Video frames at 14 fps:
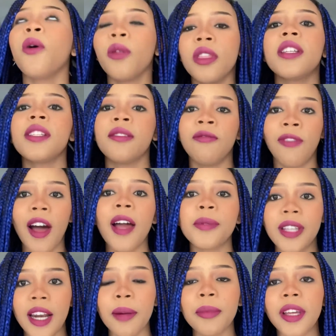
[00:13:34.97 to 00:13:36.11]
the vibes
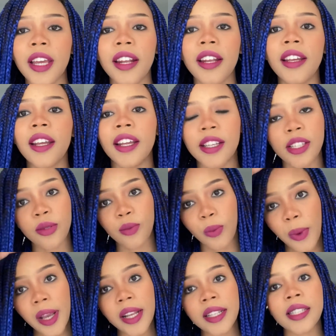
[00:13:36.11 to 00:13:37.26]
that I'm getting is when